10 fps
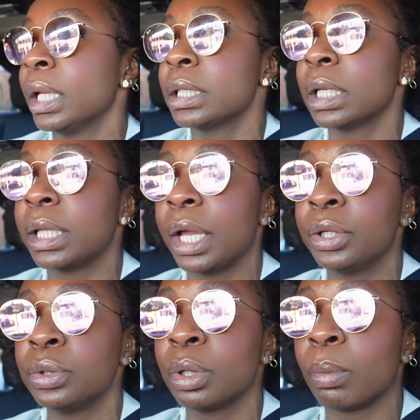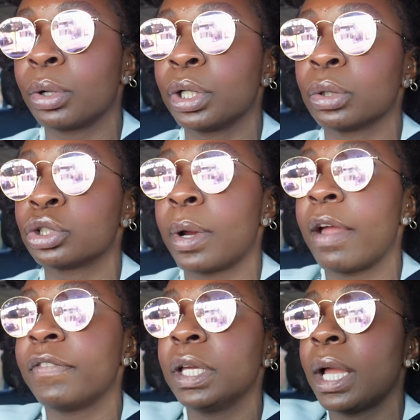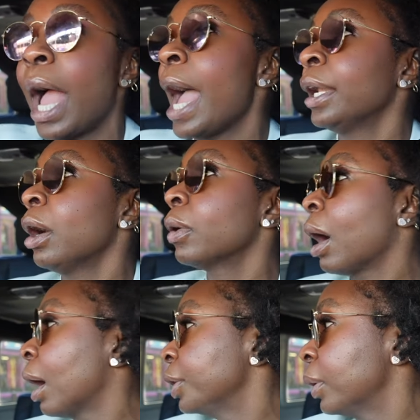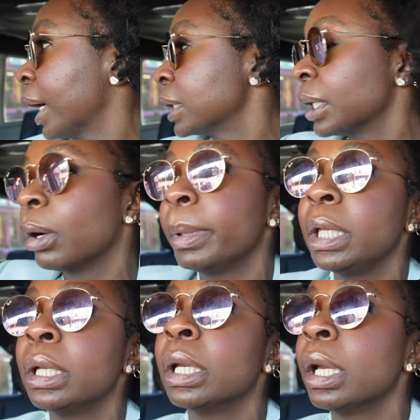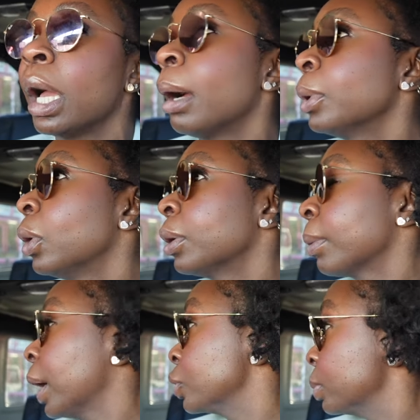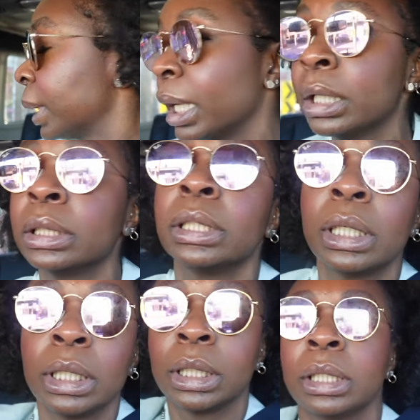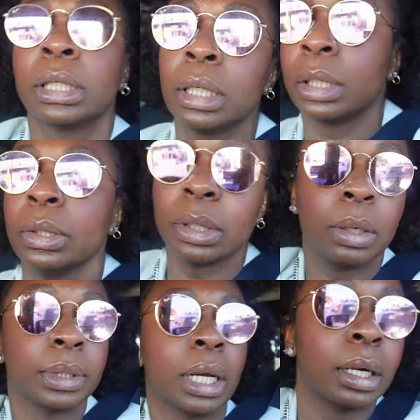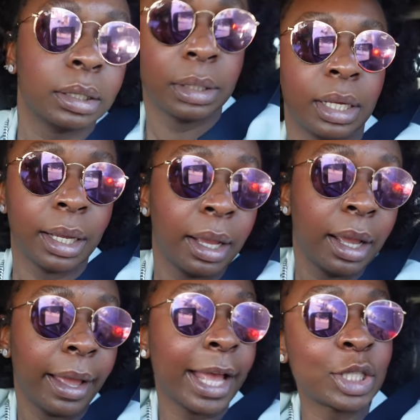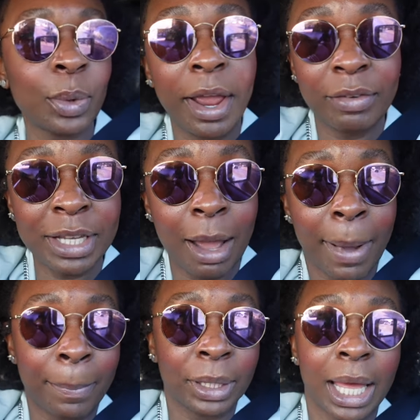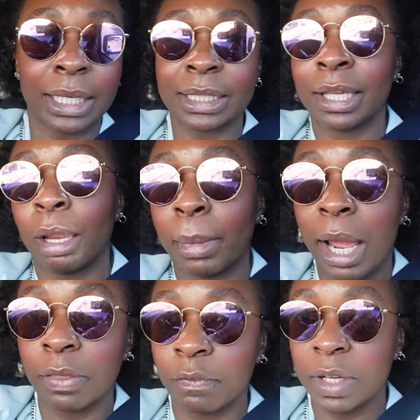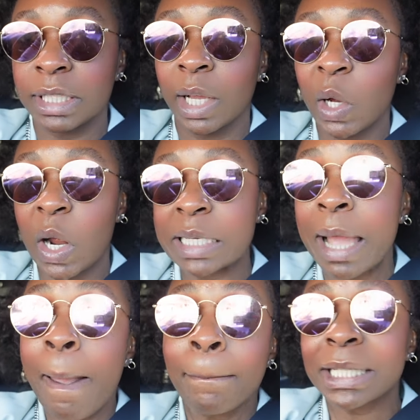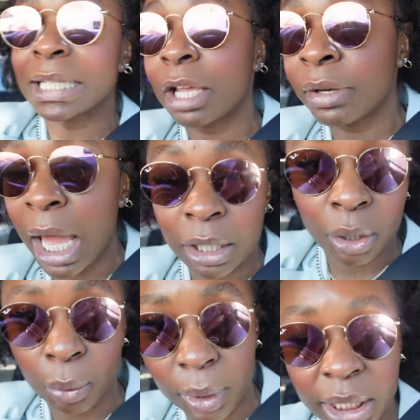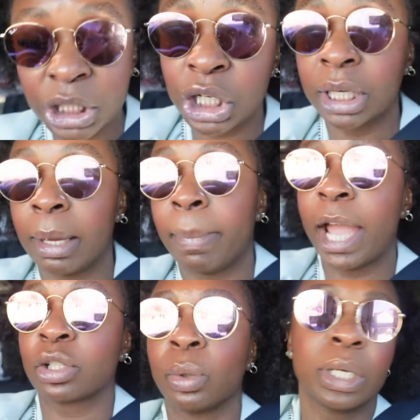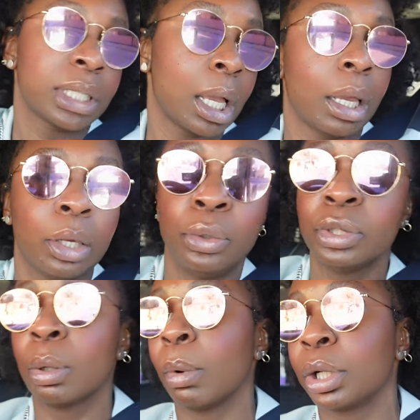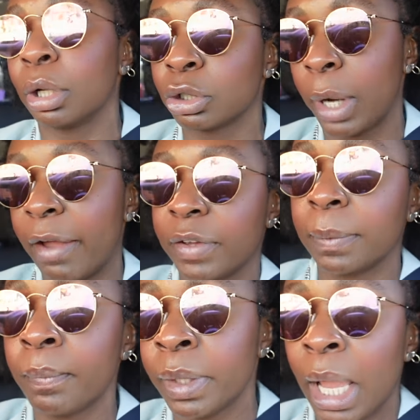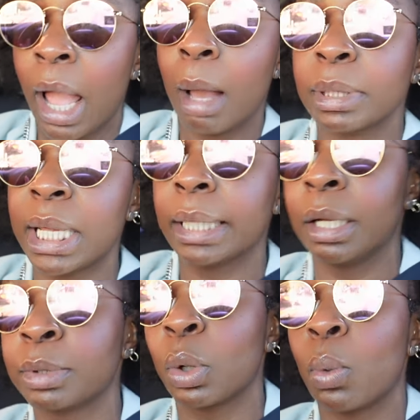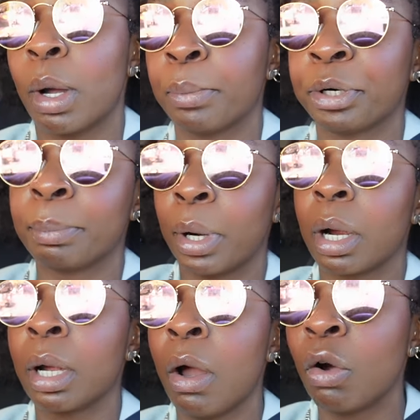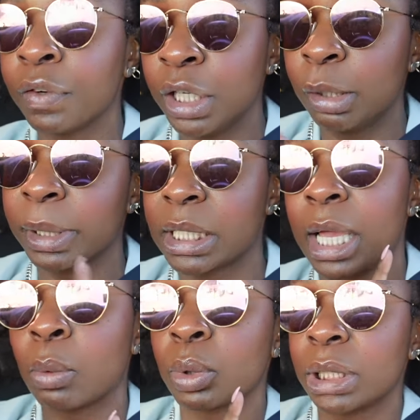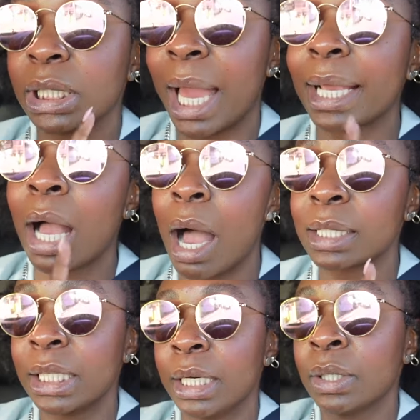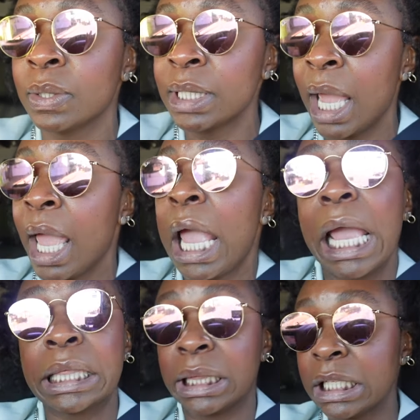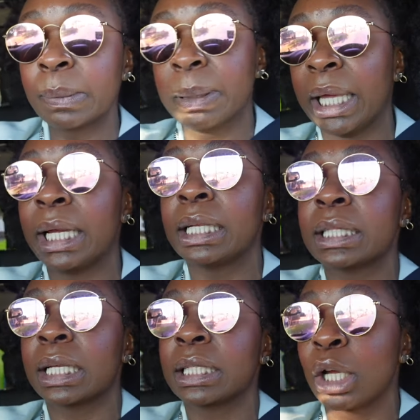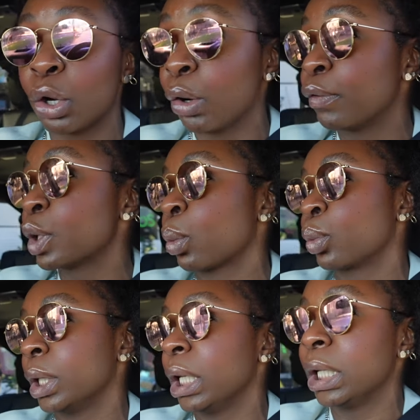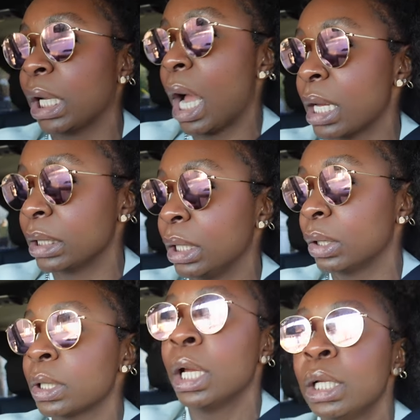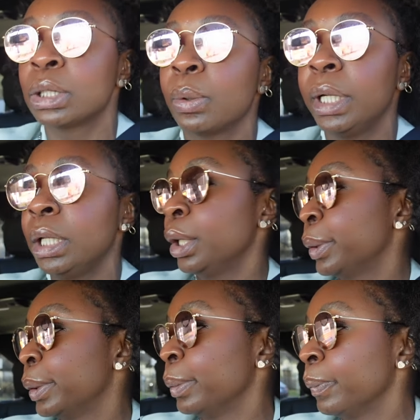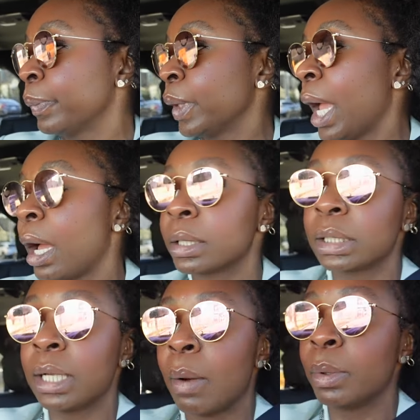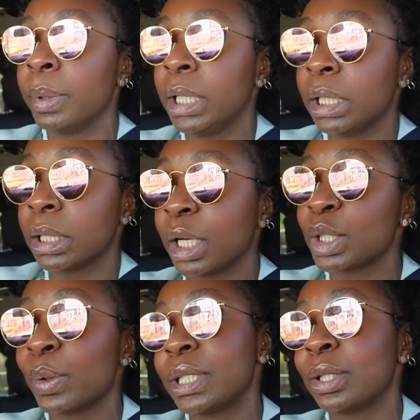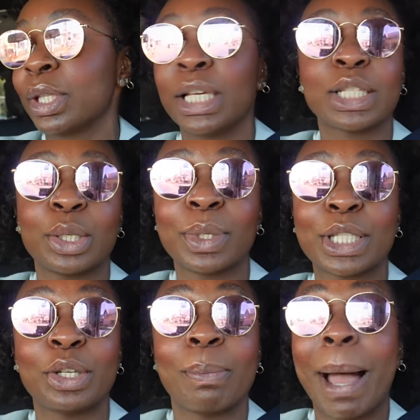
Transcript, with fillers: to that Houston Rodeo traffic, I know, car, you don't gotta tell me. I'm going around you, player. Hold on, y'all. I swear every time I pull out this camera, I have to fuss at cars. But since they're not in a rush to get back towards that Houston Rodeo traffic, I'm gonna take them to one more bar over here because they really like cocktails. And this place serves really good cocktails. So anywho, I'll see y'all when we get there. So until then, see you and see you.